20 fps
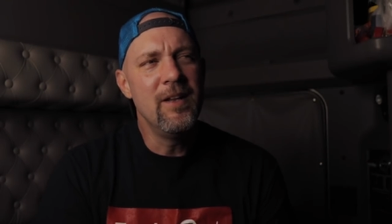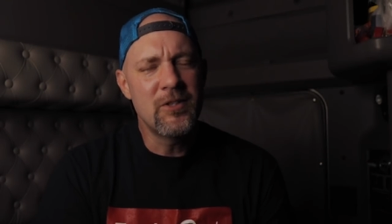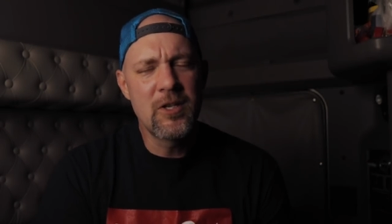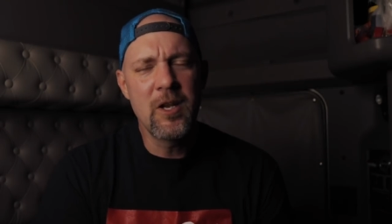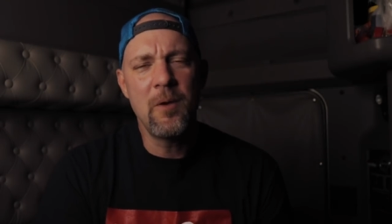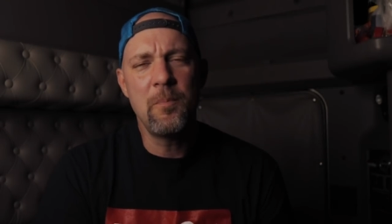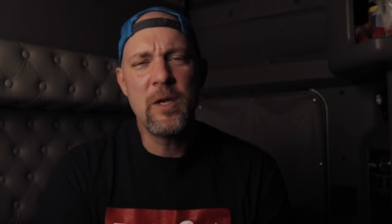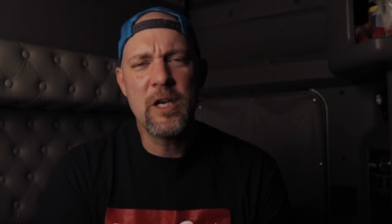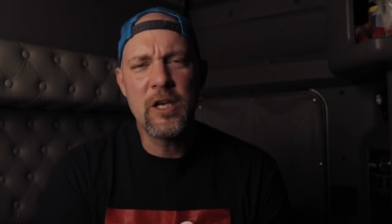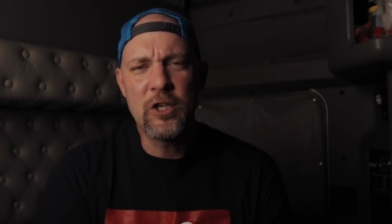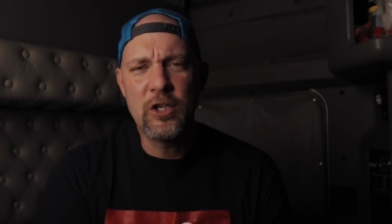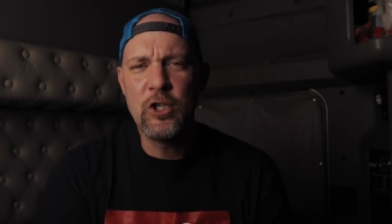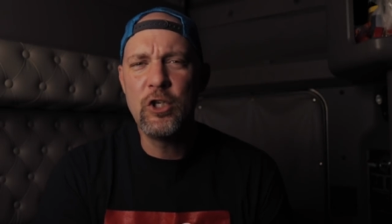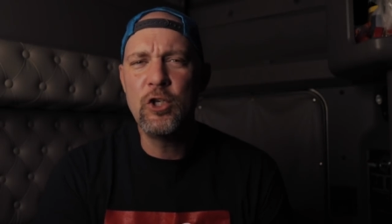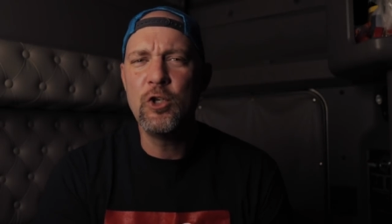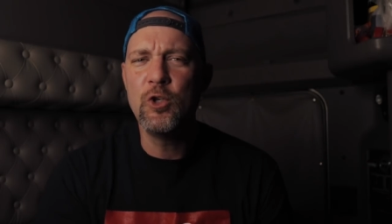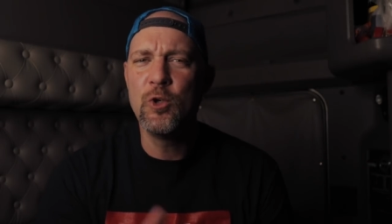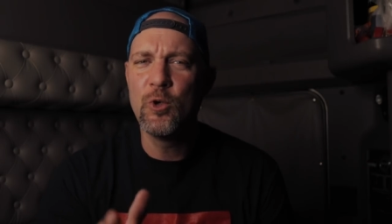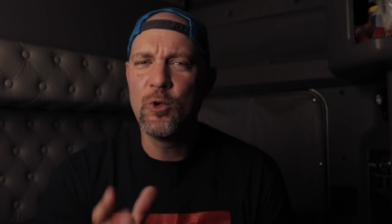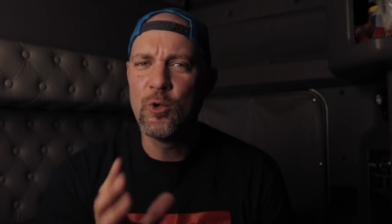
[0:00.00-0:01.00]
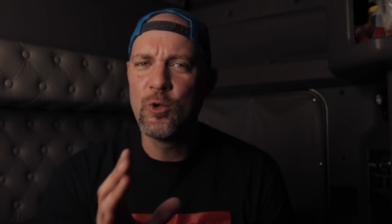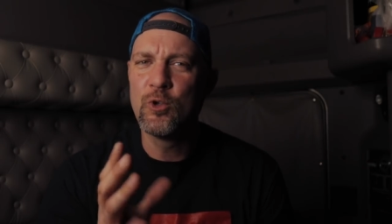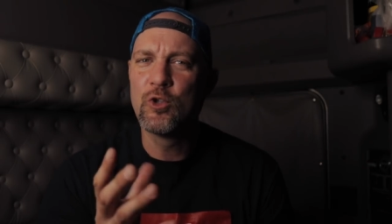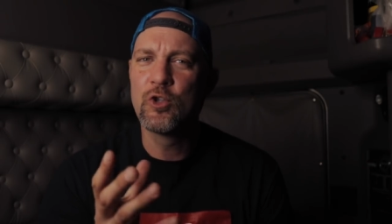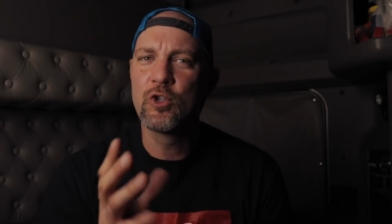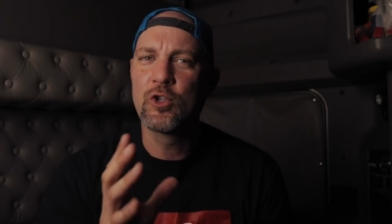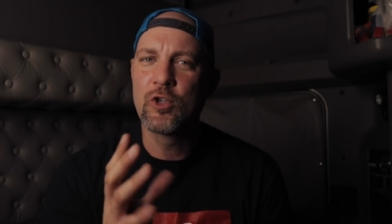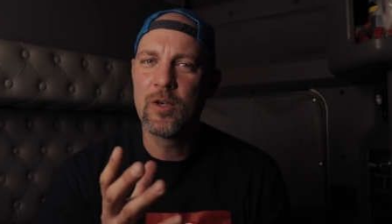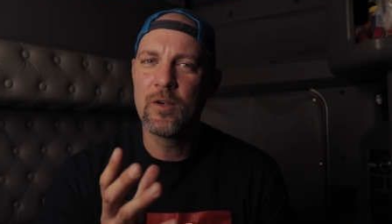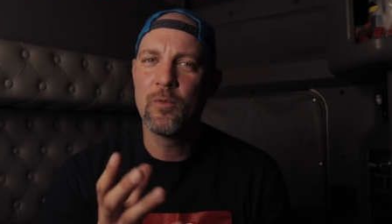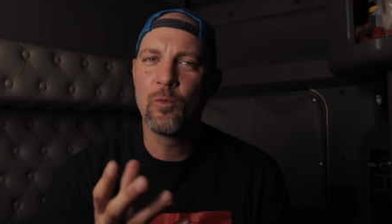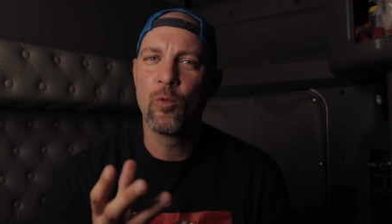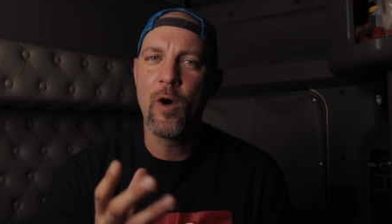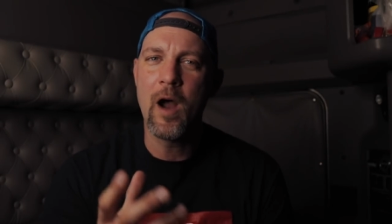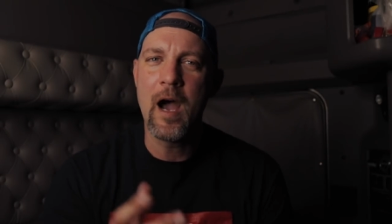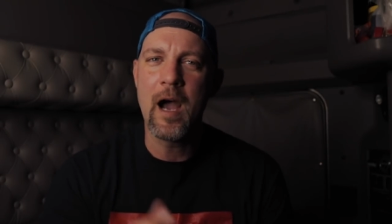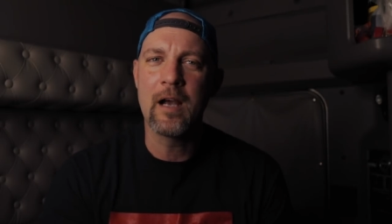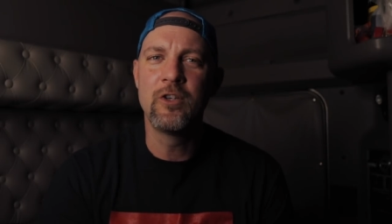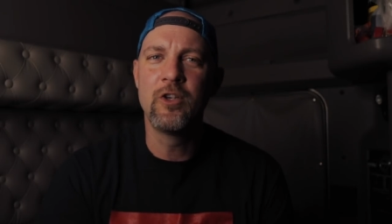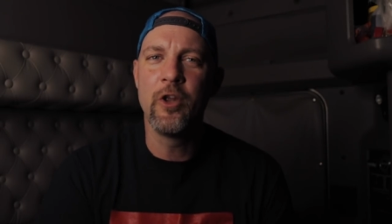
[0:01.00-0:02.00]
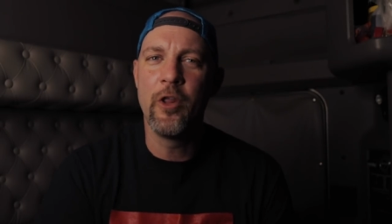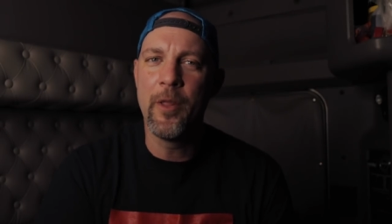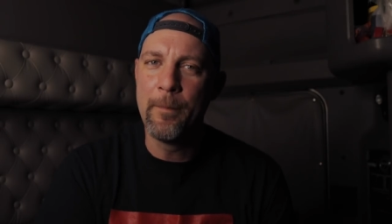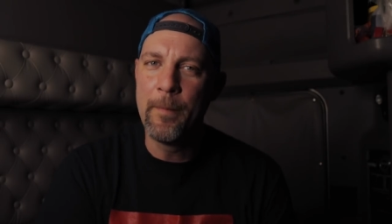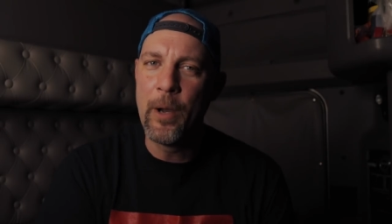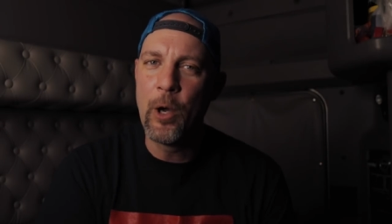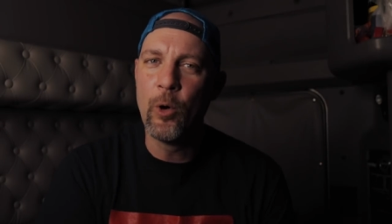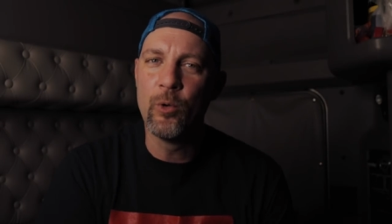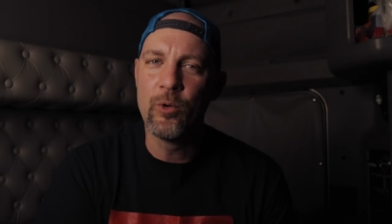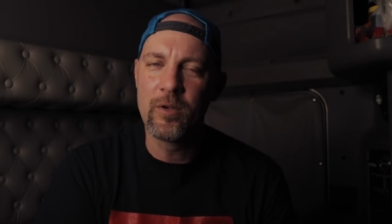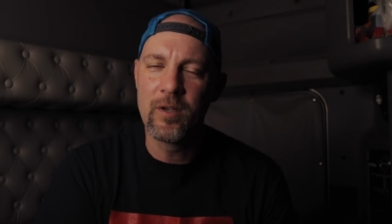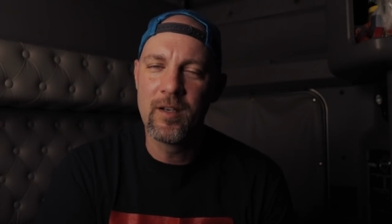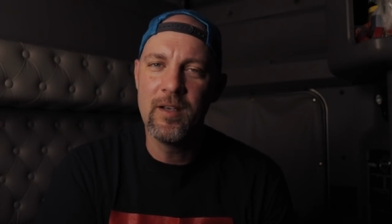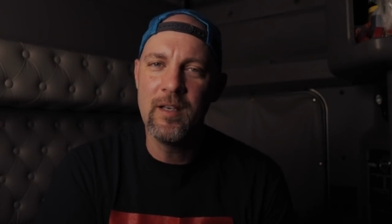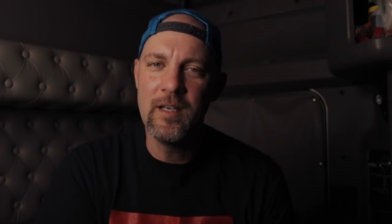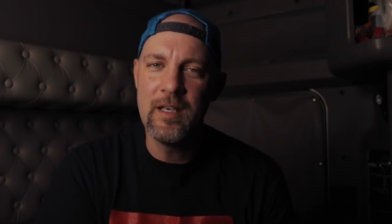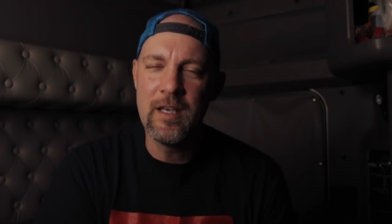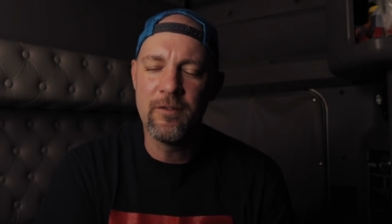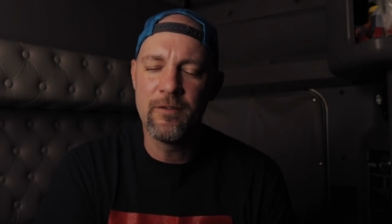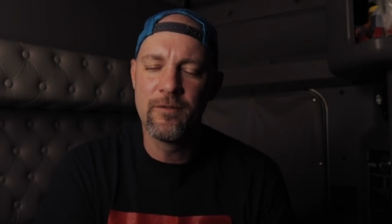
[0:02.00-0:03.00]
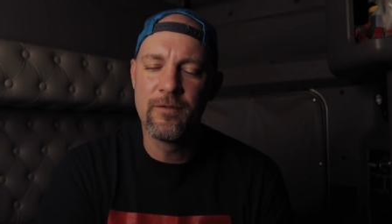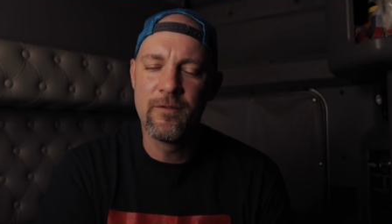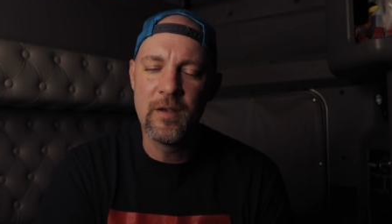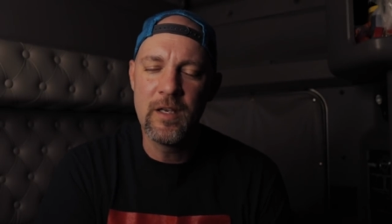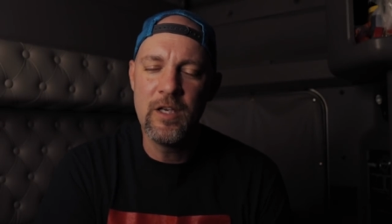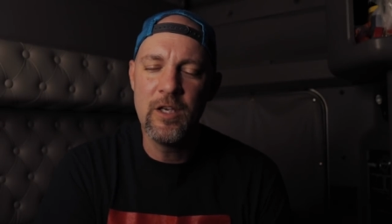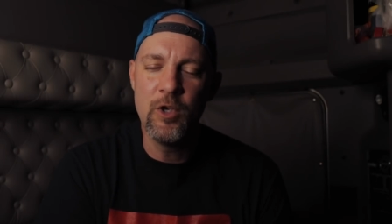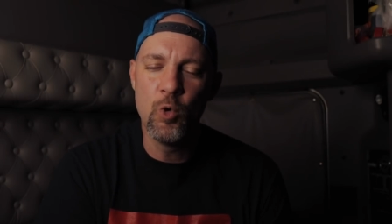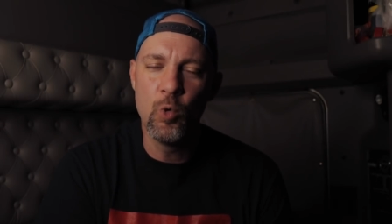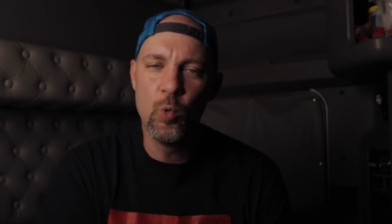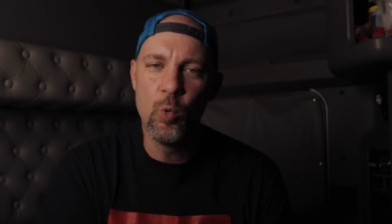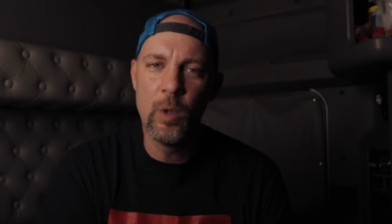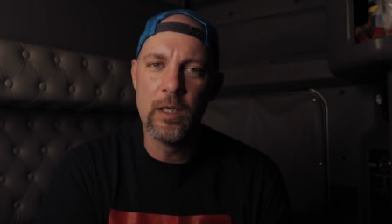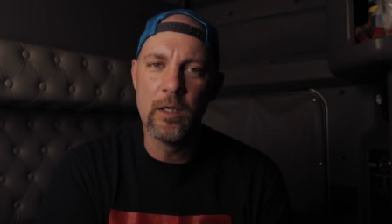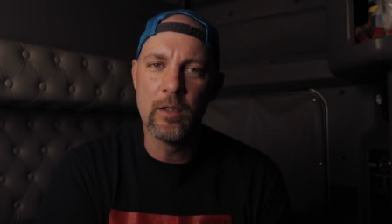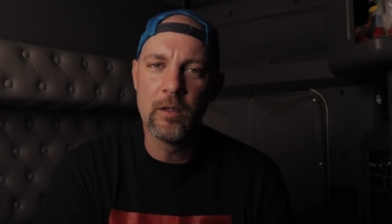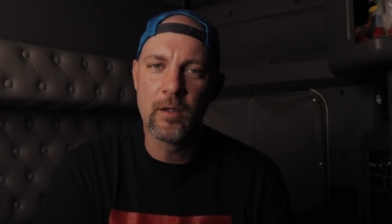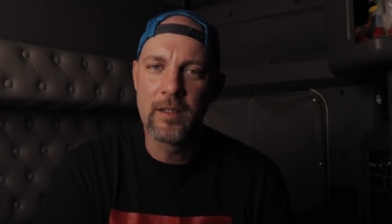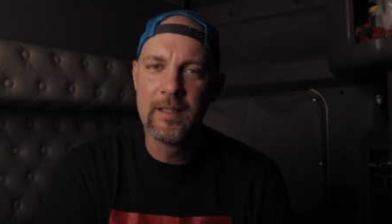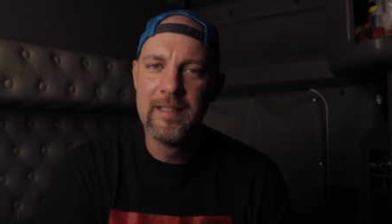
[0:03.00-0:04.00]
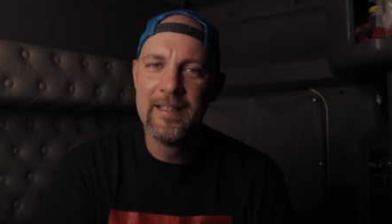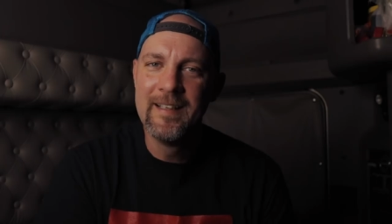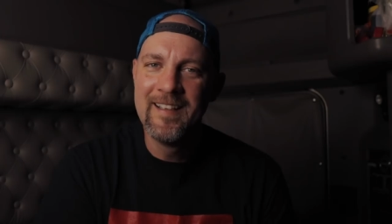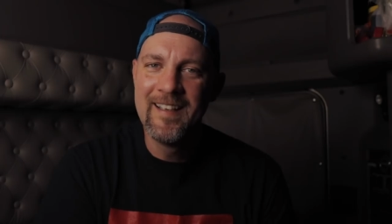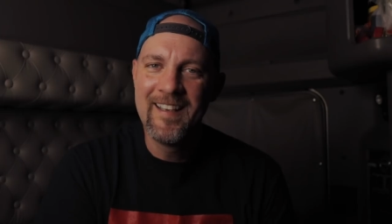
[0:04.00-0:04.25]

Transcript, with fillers: there's going to be a huge rock to the boat, if you will.